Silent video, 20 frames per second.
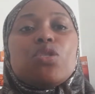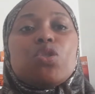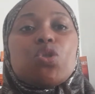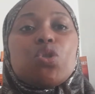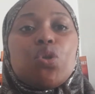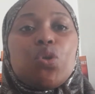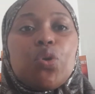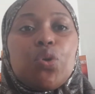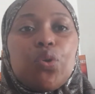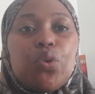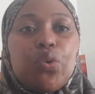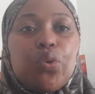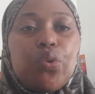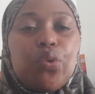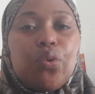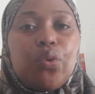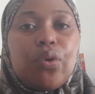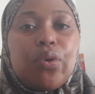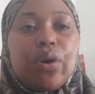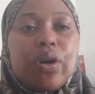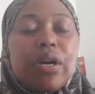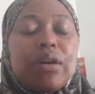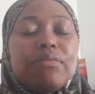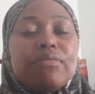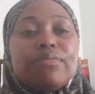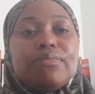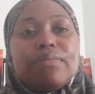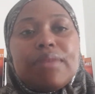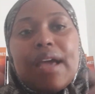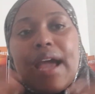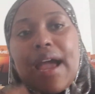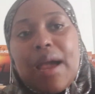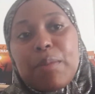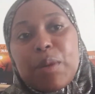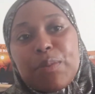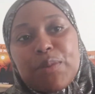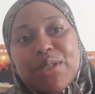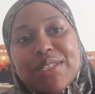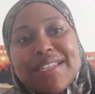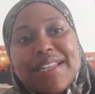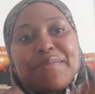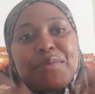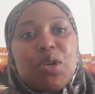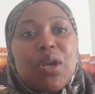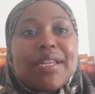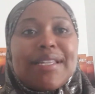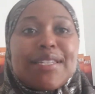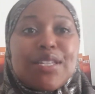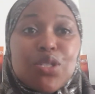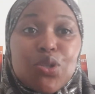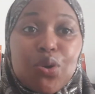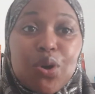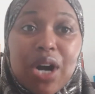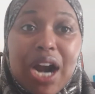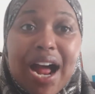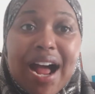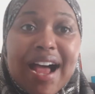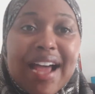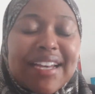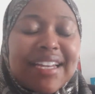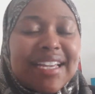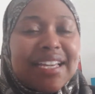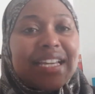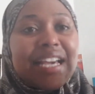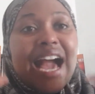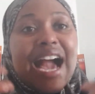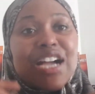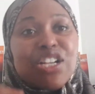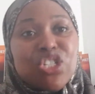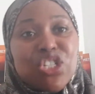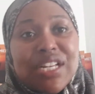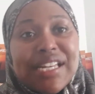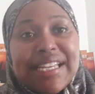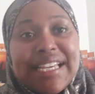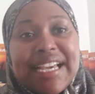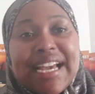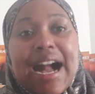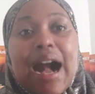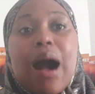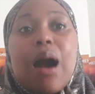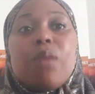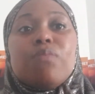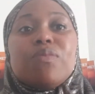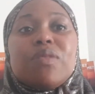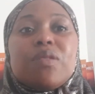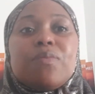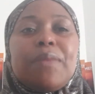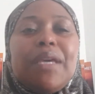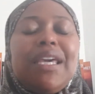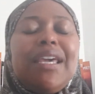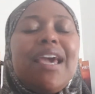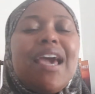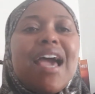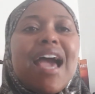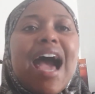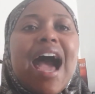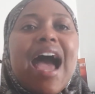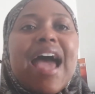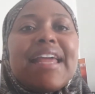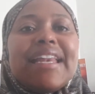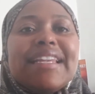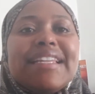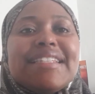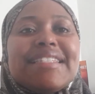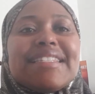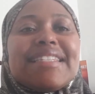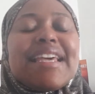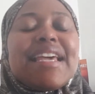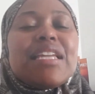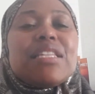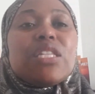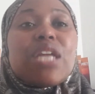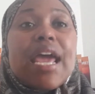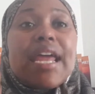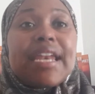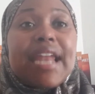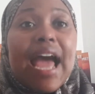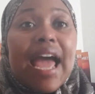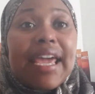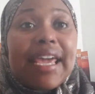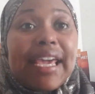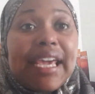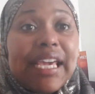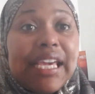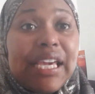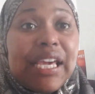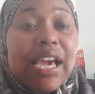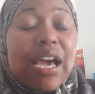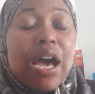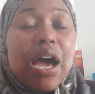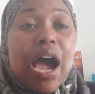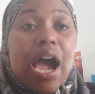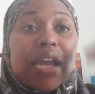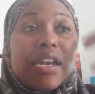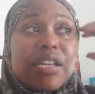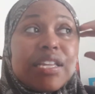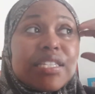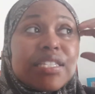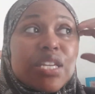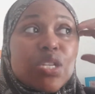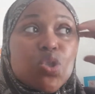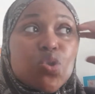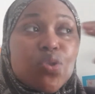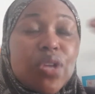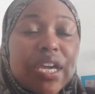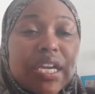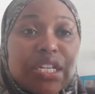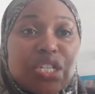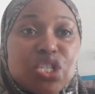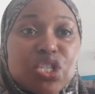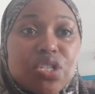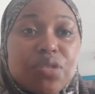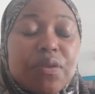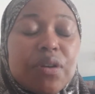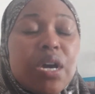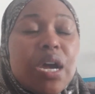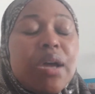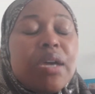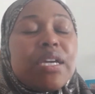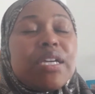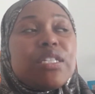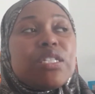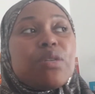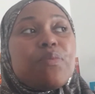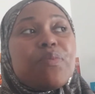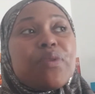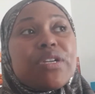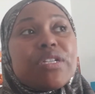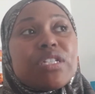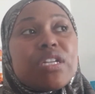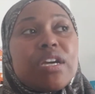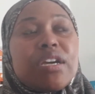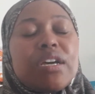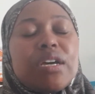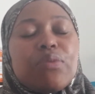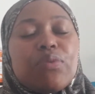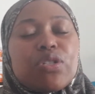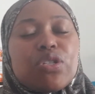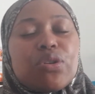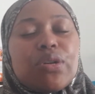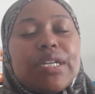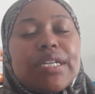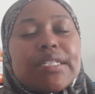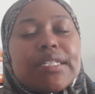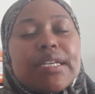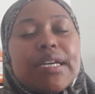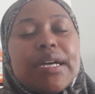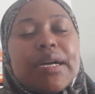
to, I'm a Muslim, so I listen to Quran. It actually calms me. I listen and I hear. I listen to the interpret. What you call it?